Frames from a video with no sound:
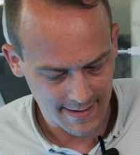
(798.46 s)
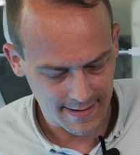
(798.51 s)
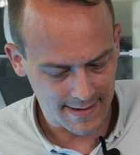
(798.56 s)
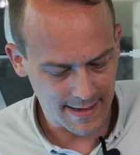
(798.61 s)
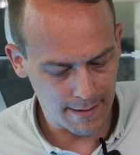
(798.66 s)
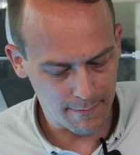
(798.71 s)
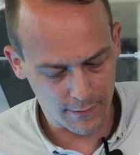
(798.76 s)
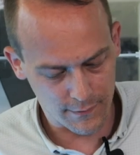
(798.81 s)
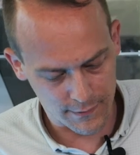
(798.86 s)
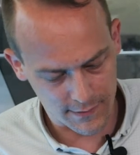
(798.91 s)

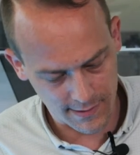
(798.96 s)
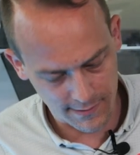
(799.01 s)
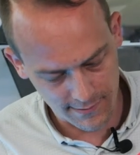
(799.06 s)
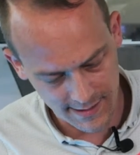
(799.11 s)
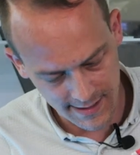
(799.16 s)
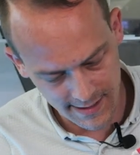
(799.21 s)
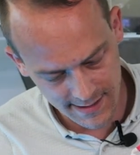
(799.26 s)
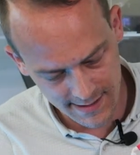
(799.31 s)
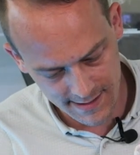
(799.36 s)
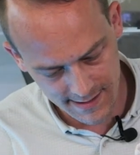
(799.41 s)
Dab of glue
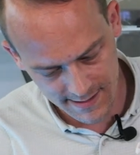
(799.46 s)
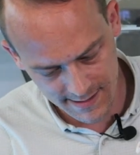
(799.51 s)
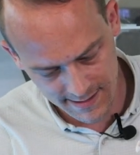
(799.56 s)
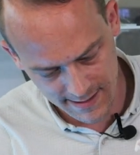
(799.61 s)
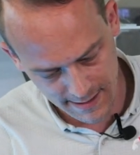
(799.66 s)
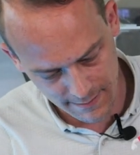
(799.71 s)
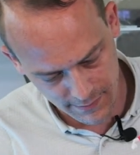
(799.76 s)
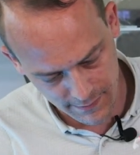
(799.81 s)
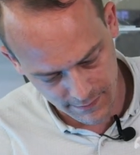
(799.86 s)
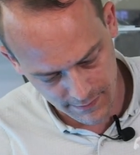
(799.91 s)
here,
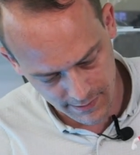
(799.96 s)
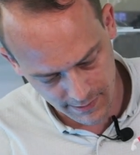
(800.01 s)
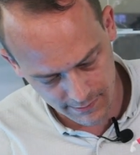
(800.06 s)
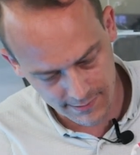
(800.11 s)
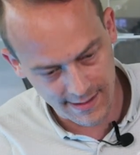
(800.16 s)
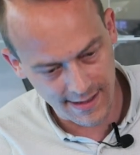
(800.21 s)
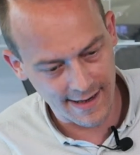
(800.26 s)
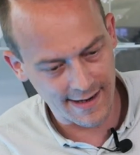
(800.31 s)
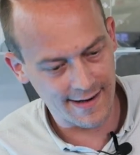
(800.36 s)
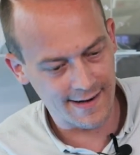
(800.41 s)
dab of glue
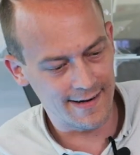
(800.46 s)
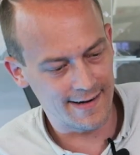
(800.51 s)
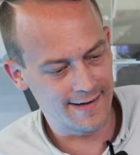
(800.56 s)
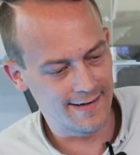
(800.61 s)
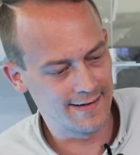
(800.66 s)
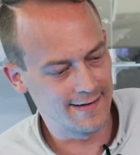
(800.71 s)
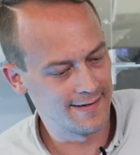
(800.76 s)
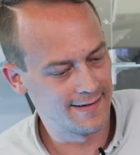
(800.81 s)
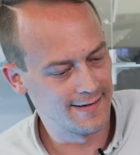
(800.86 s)
there.